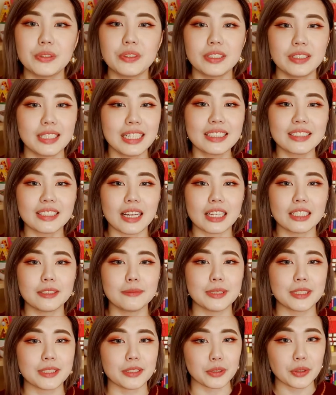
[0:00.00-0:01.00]
the next
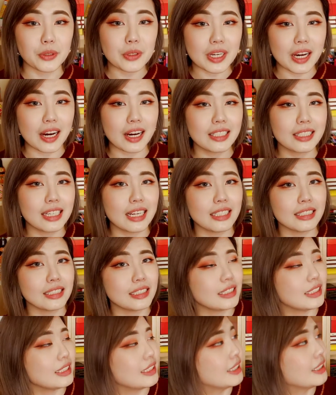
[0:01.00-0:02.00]
item is a note card, and
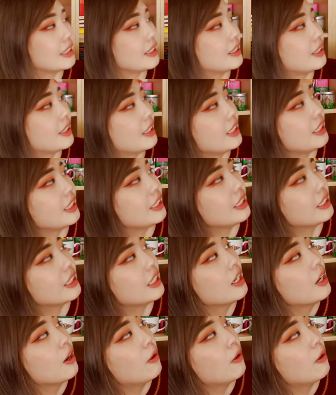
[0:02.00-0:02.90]
it is the